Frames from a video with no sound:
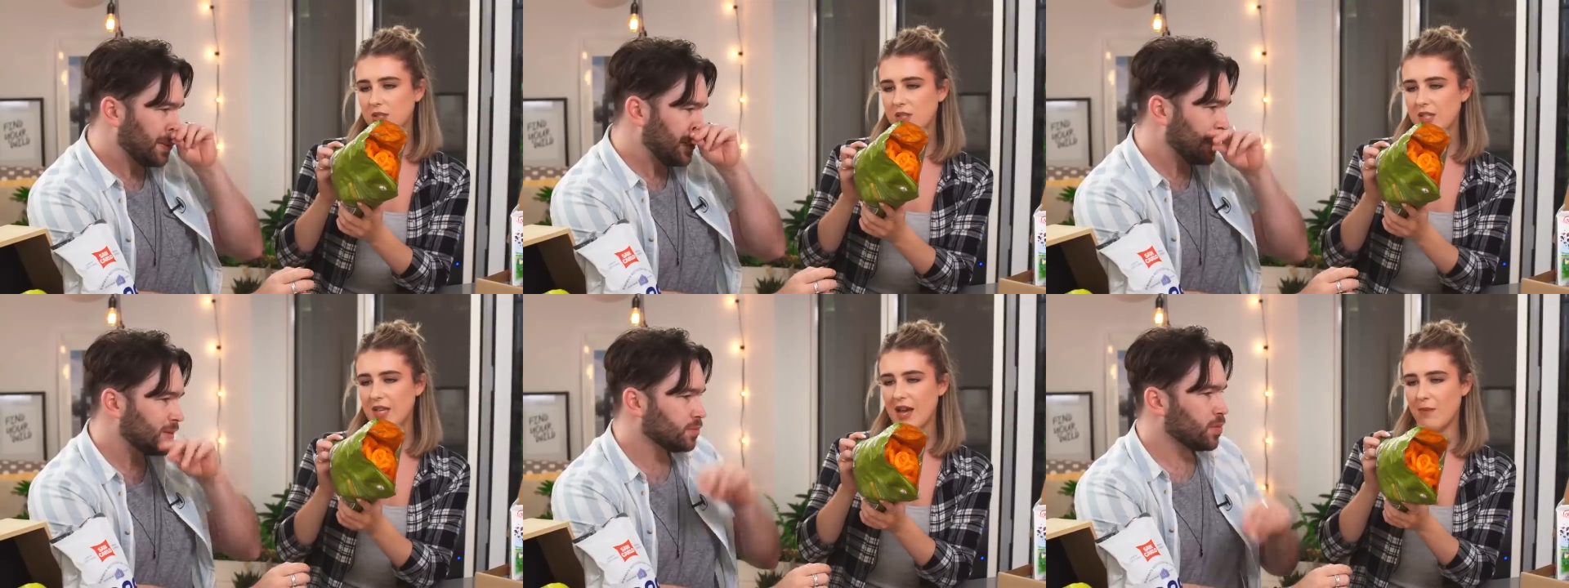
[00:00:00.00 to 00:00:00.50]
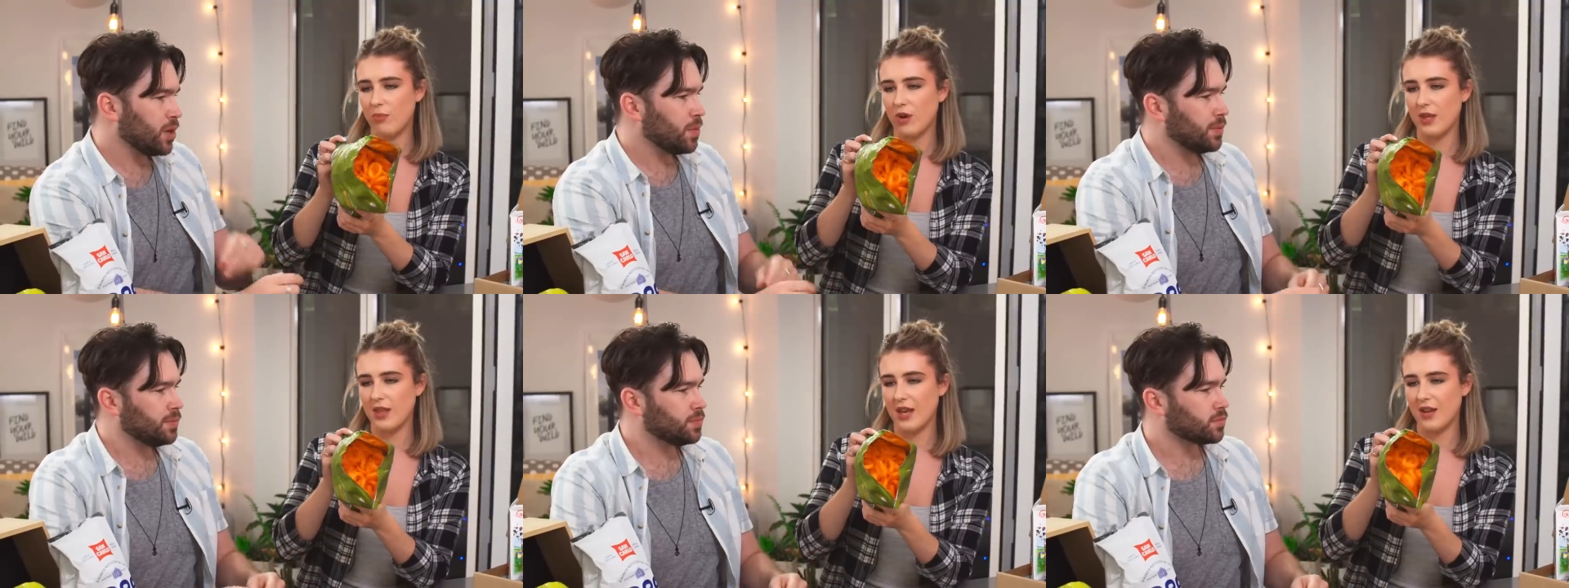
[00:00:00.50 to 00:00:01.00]
Speaker 1: Can you see how Maybe.
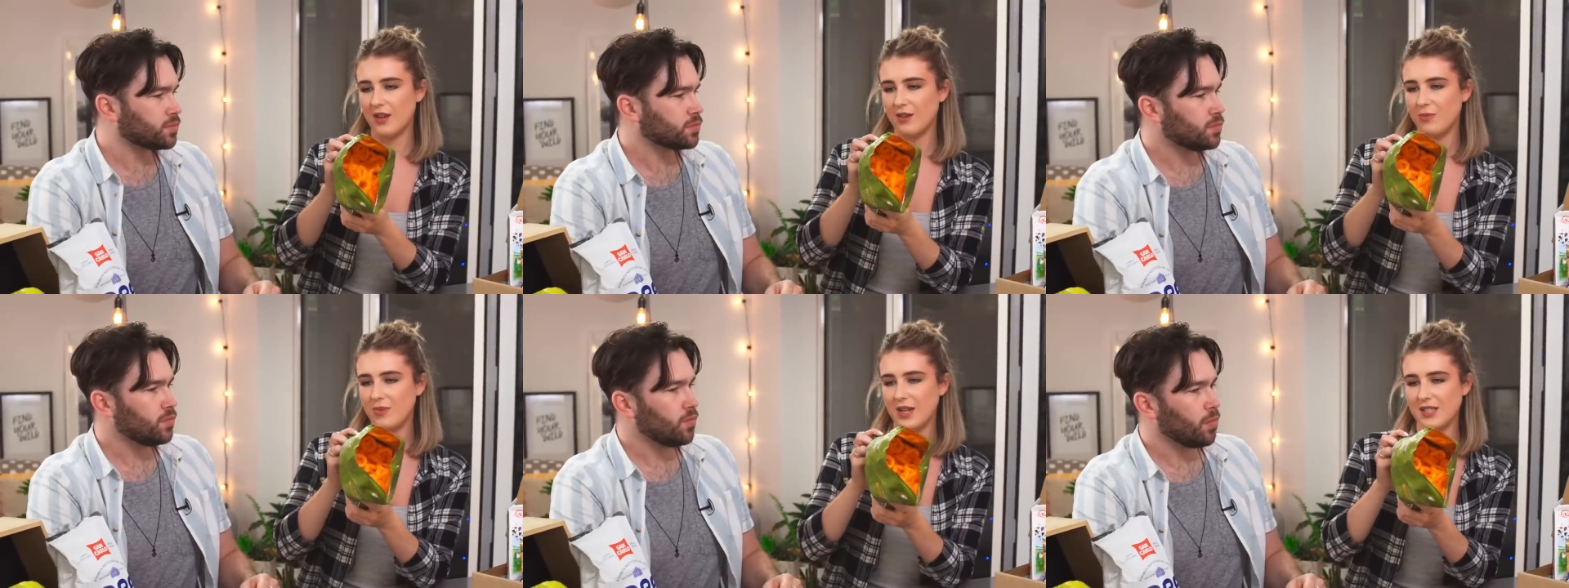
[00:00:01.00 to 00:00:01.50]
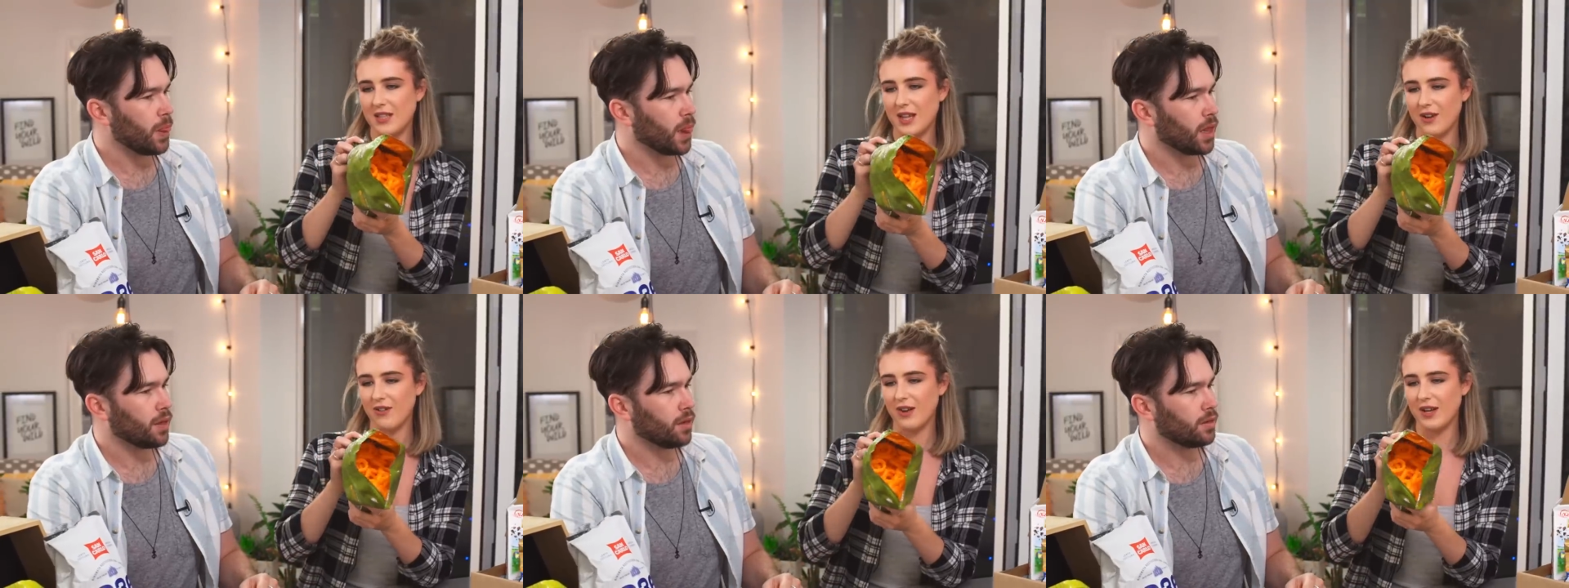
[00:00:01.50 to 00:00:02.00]
bright they are next to
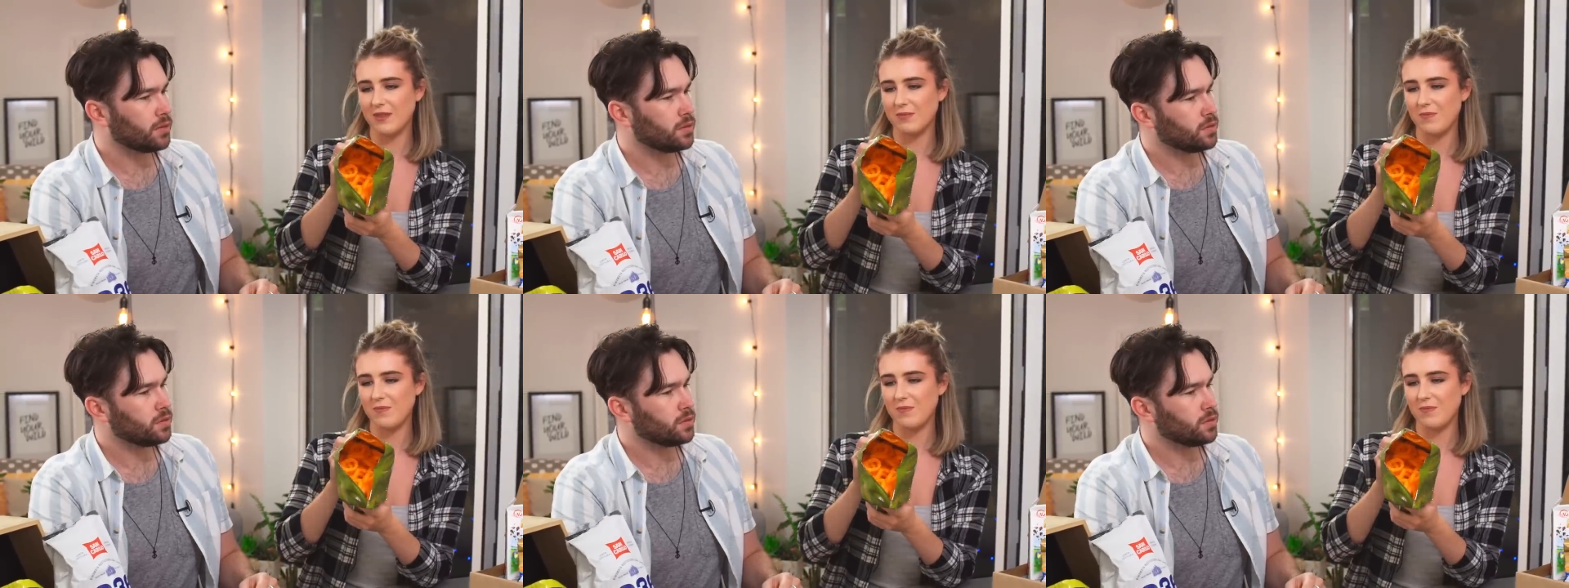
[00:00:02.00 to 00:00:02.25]
that green?